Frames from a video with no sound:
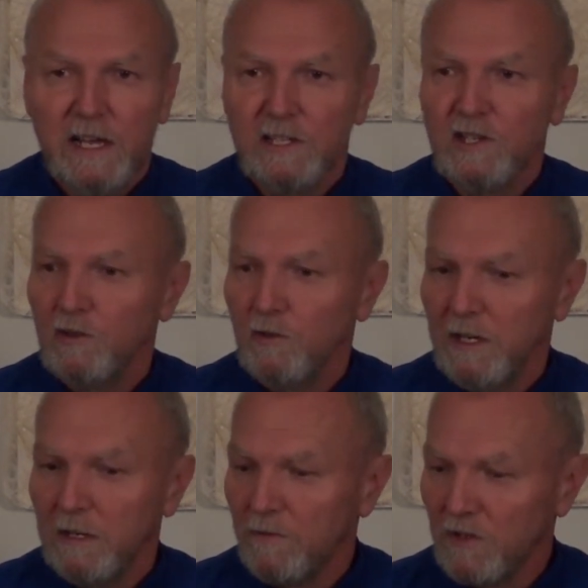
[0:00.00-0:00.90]
It's
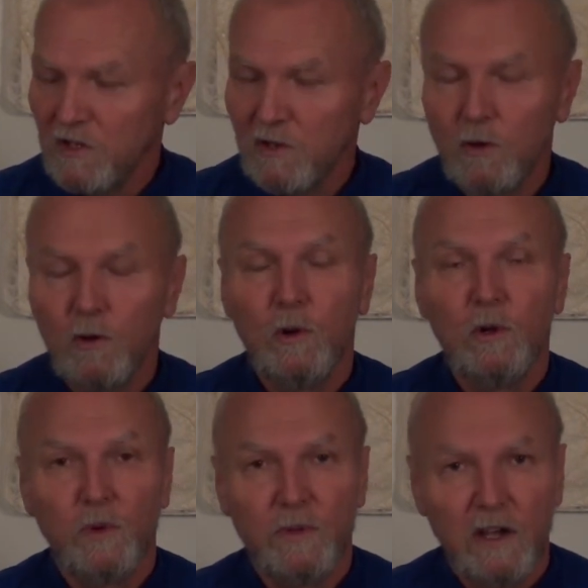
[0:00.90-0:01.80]
union of the
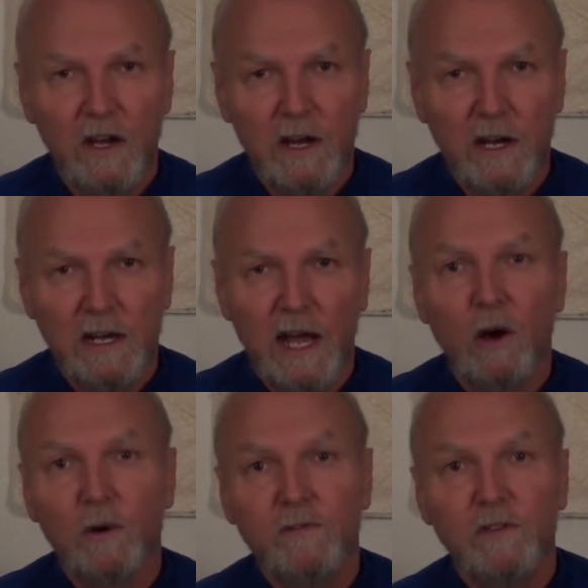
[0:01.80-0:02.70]
soul with God,
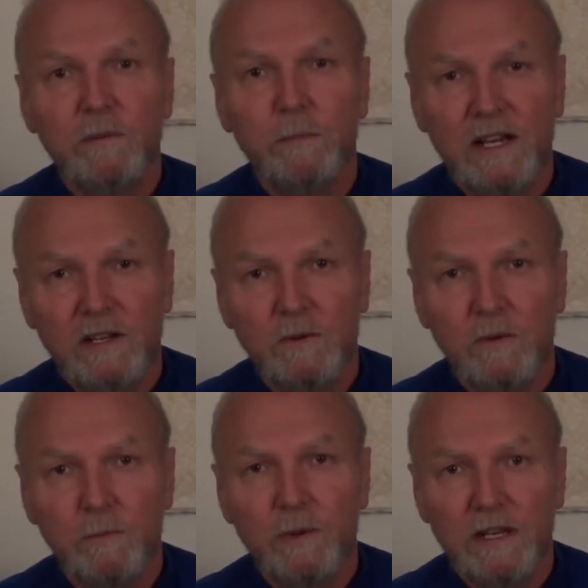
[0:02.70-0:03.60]
however it might
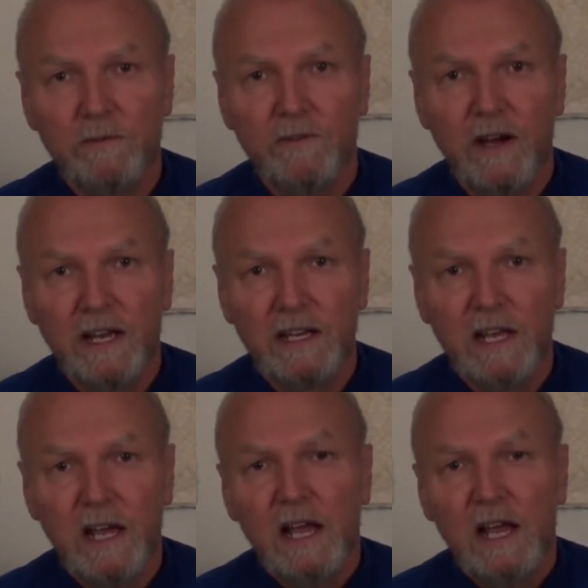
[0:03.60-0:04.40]
be defined.